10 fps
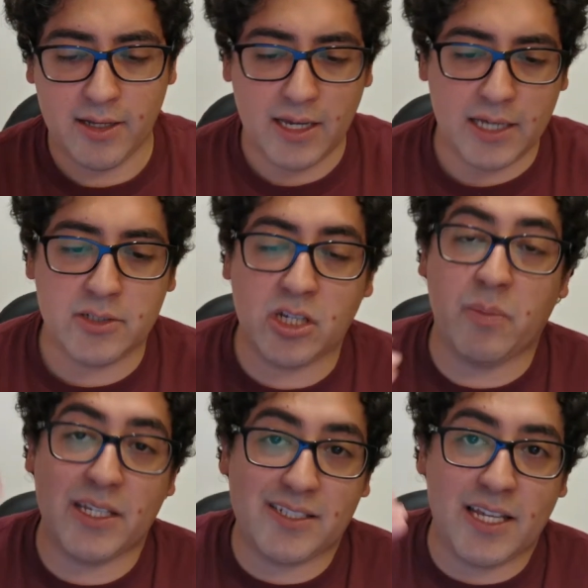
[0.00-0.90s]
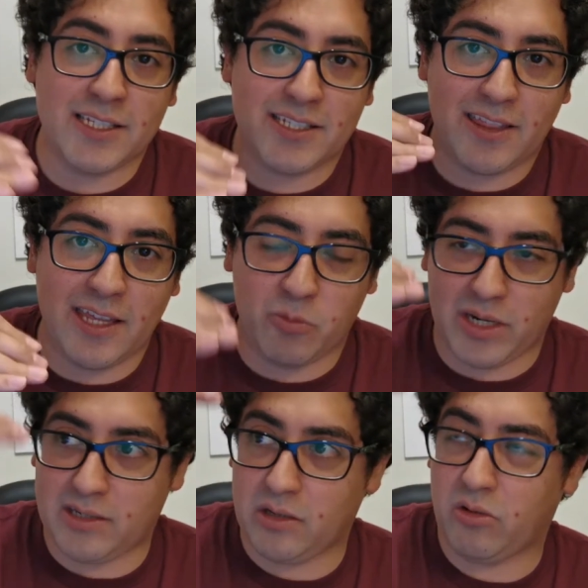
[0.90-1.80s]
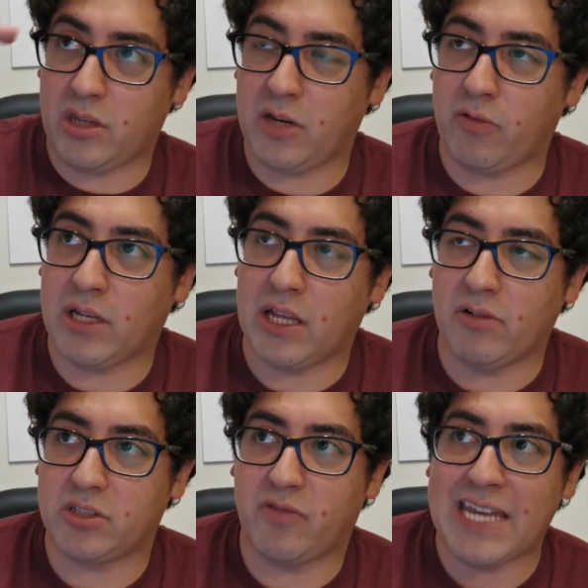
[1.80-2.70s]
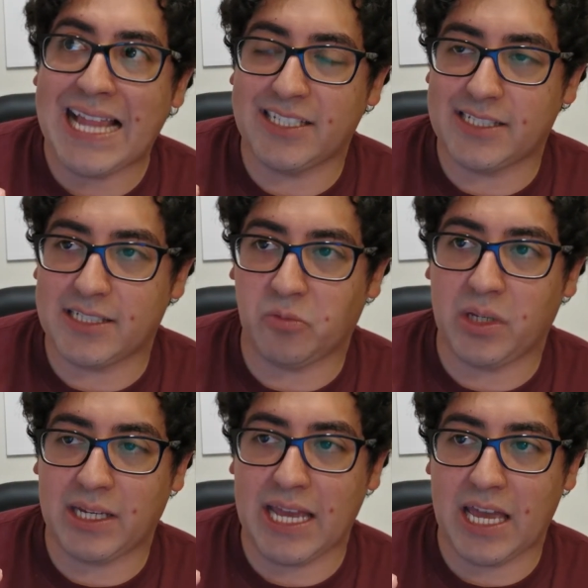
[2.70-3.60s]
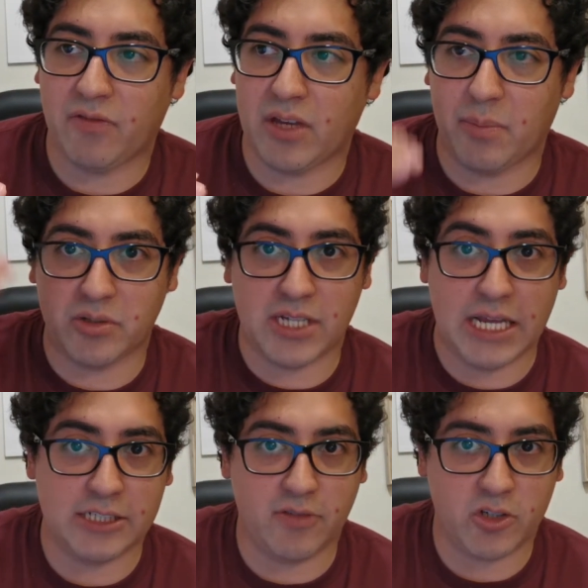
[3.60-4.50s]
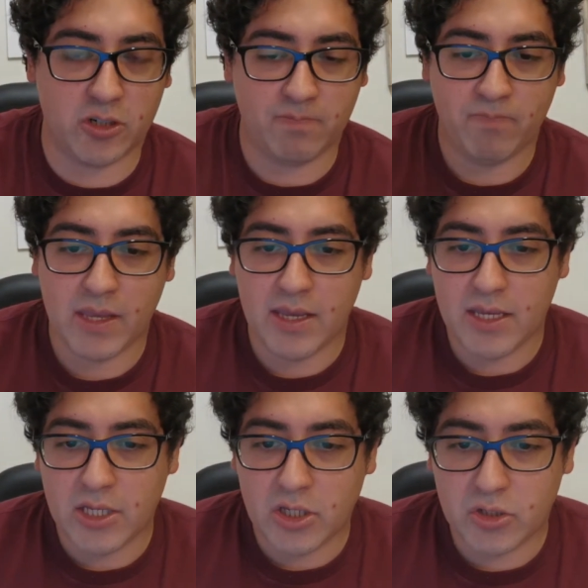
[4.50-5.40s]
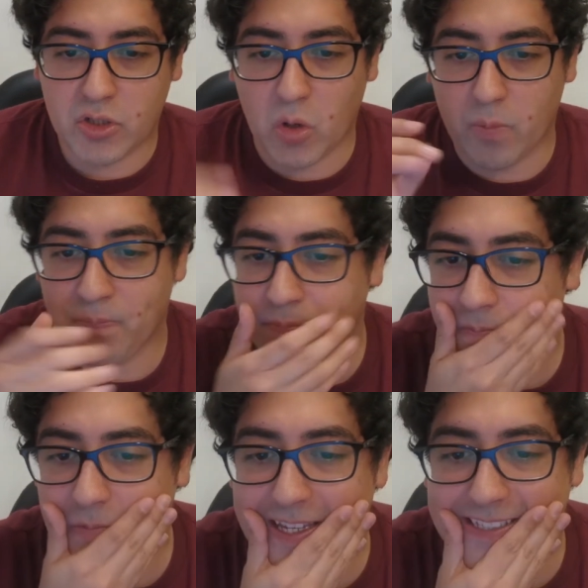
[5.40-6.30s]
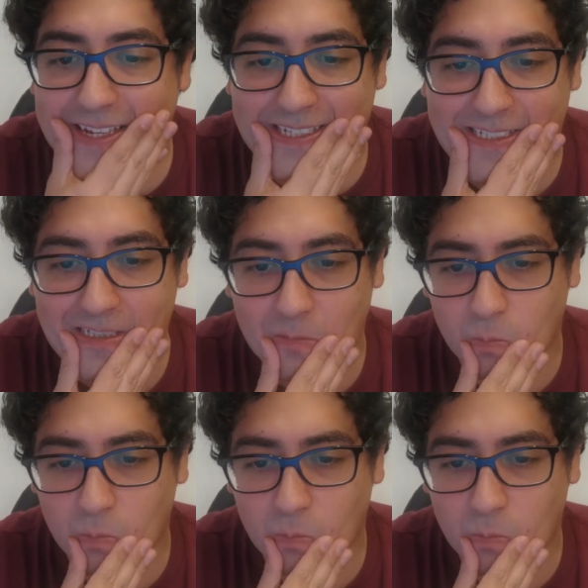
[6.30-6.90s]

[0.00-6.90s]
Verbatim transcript: And it's going to make sense then when I tell you the different levels of analysis that we can have about science fiction. So it says,